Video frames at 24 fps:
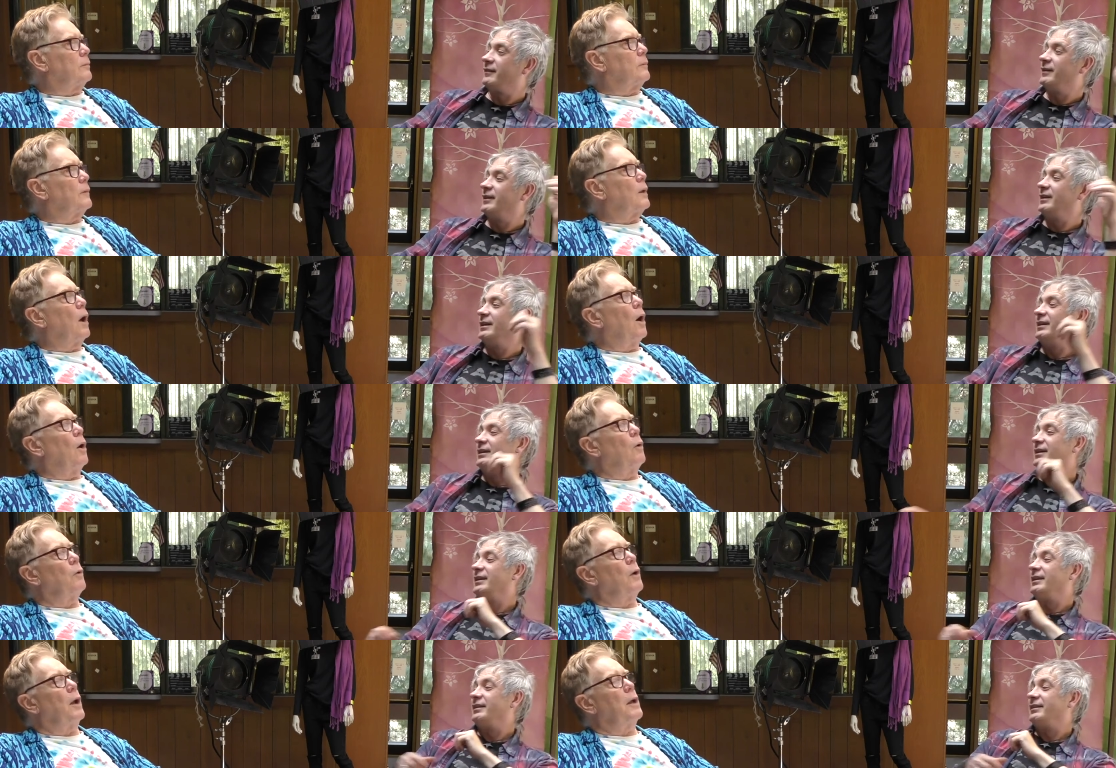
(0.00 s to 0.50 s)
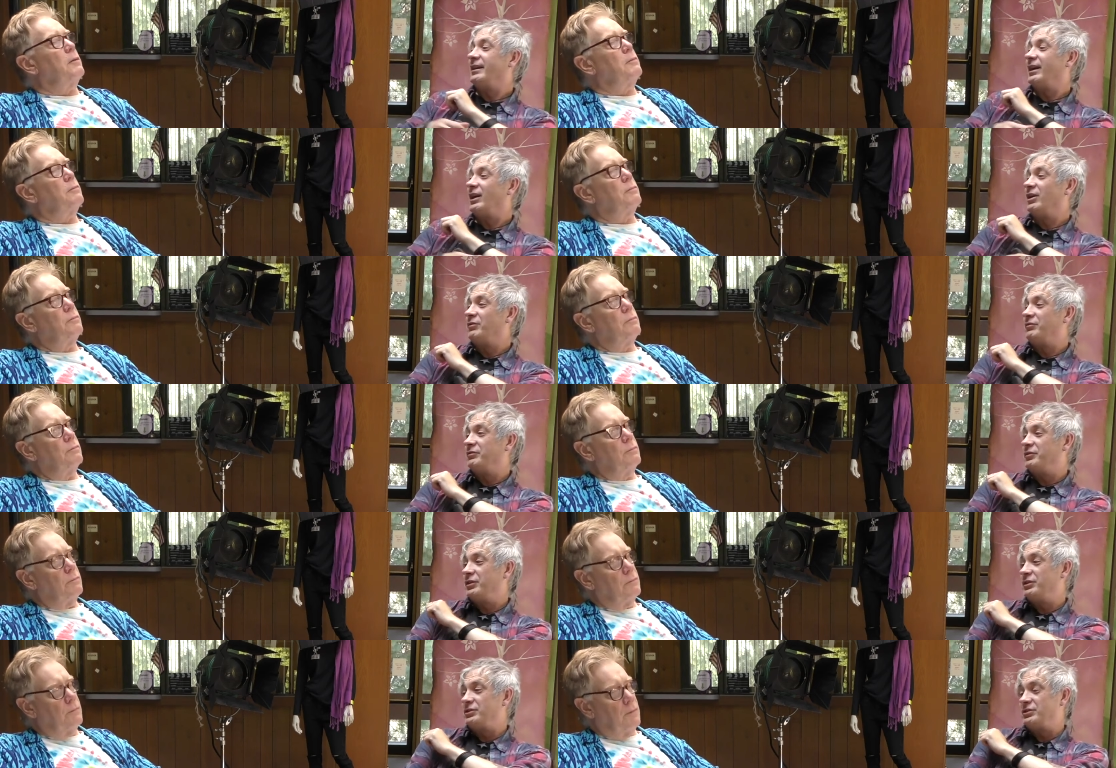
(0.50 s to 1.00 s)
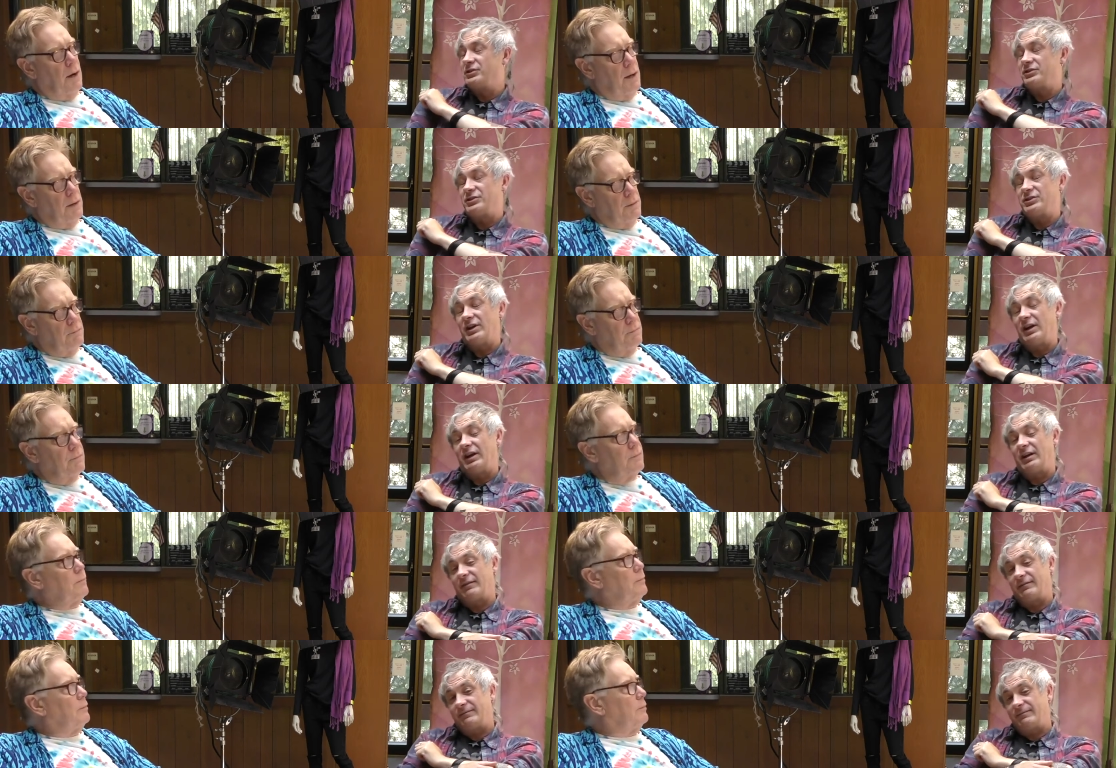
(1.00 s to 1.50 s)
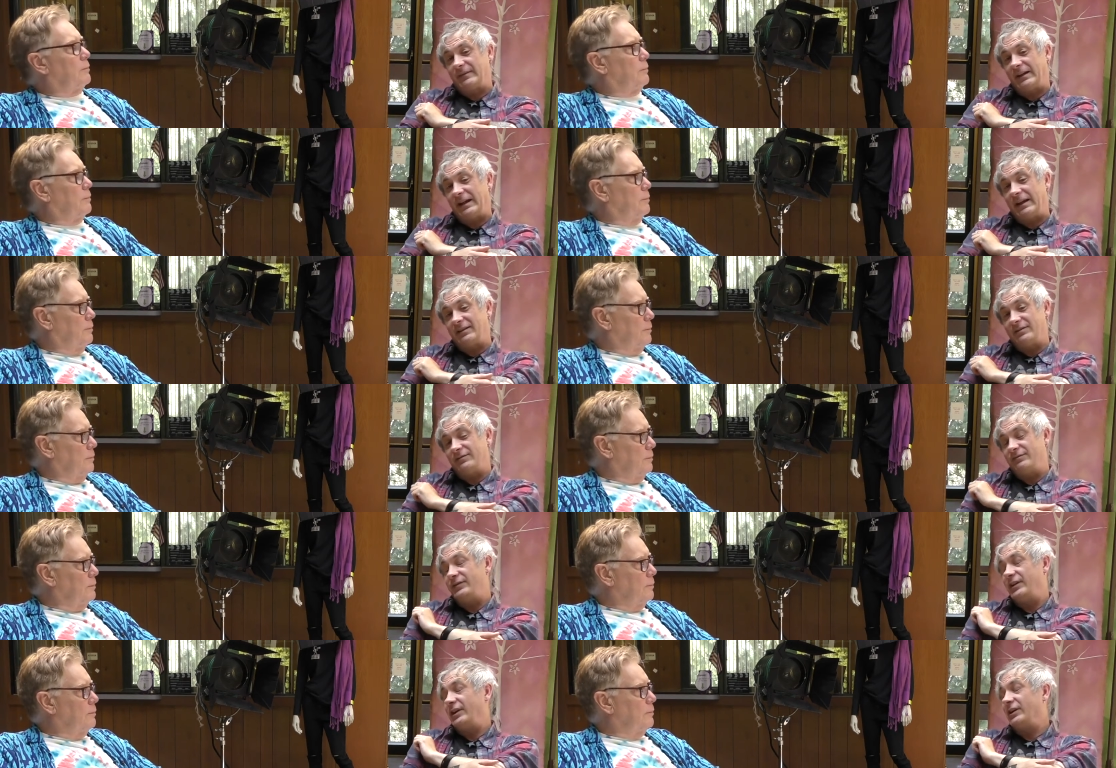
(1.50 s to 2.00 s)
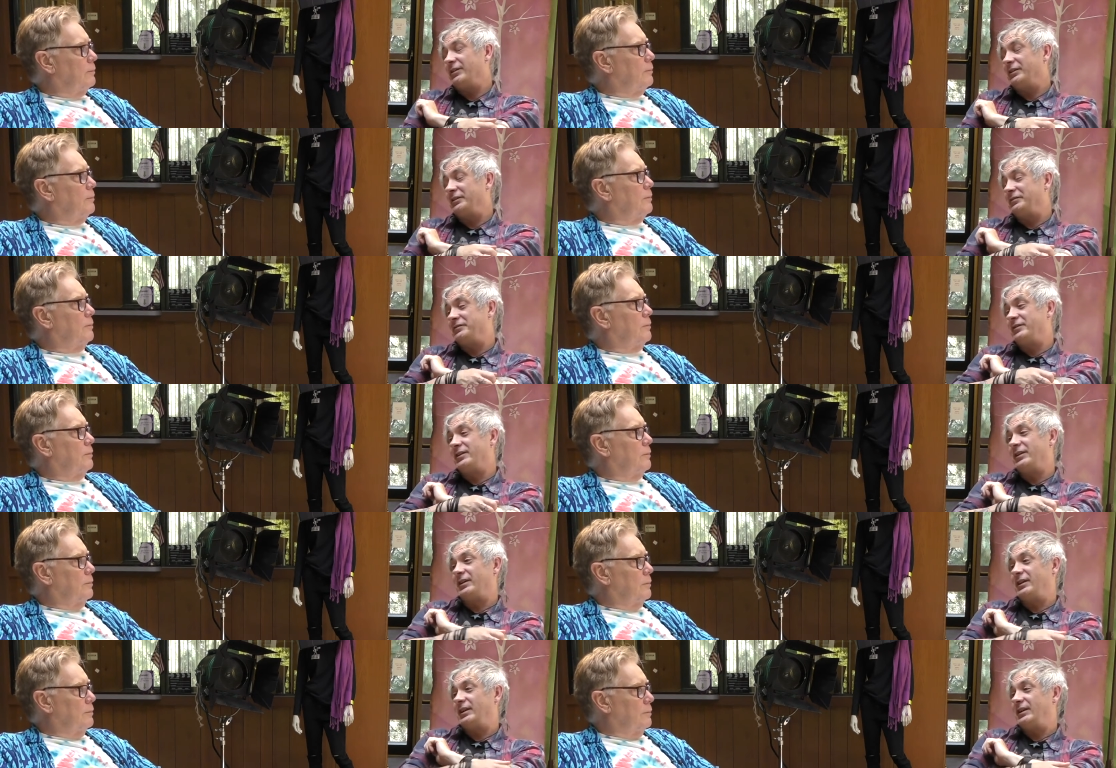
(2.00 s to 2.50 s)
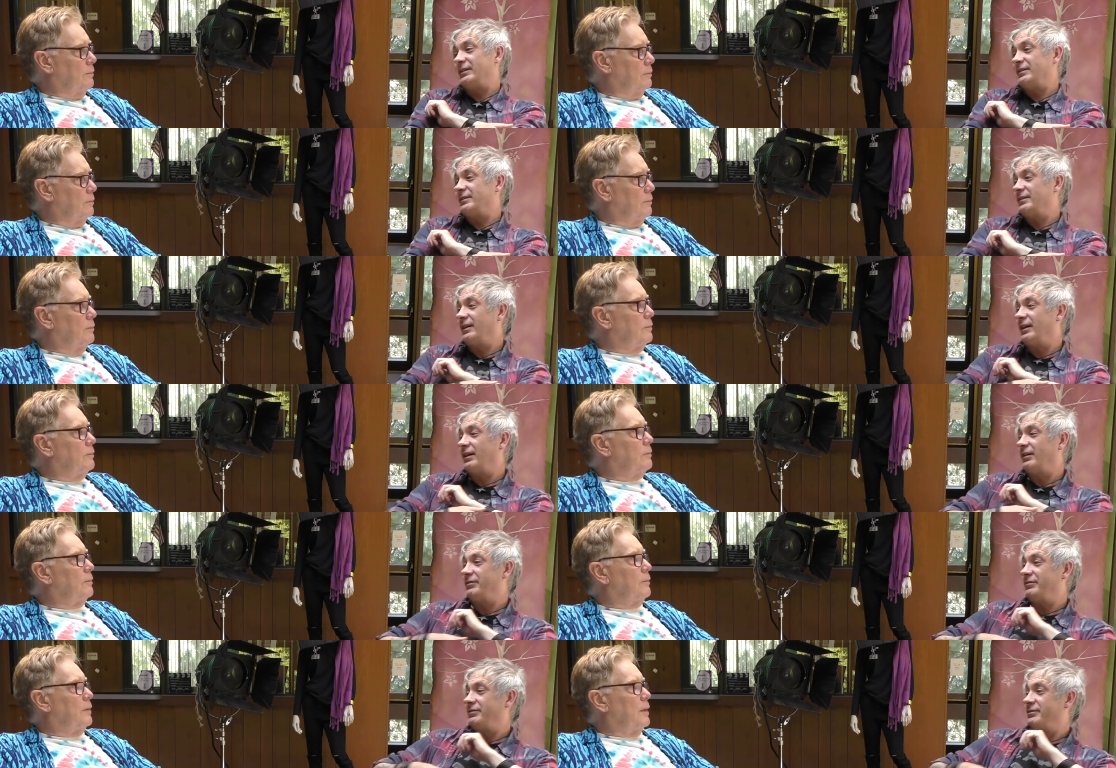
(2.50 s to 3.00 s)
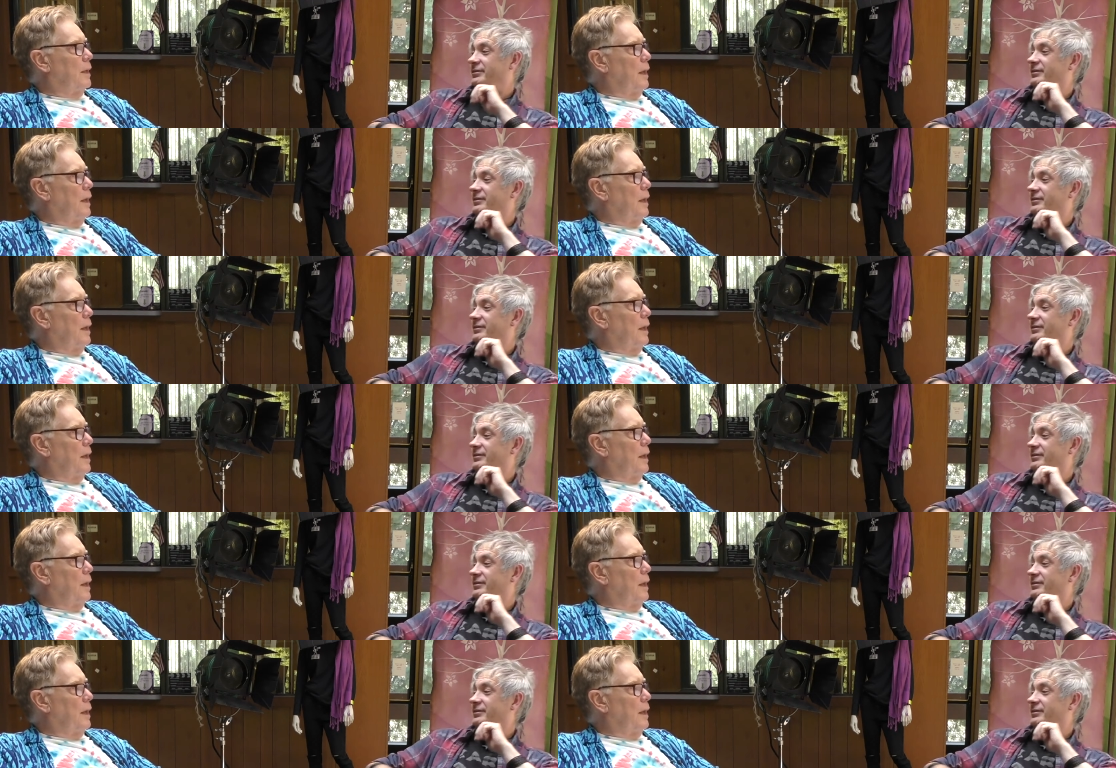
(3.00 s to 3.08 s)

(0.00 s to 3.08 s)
Speaker 1: Oh, right. Yeah, on Future right. Shock. That's very funky stuff.